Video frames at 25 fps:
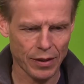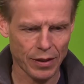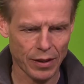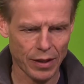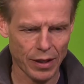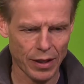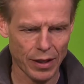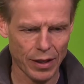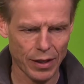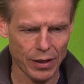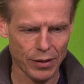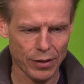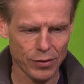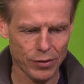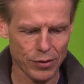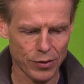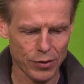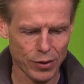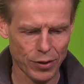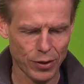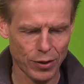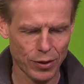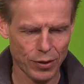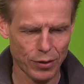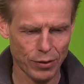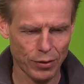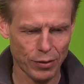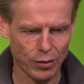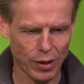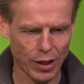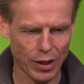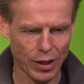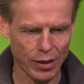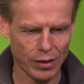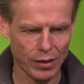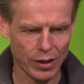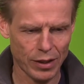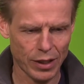And so
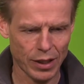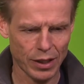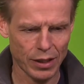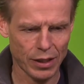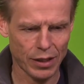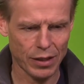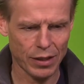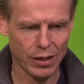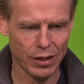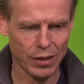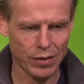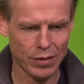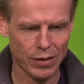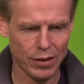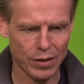I think this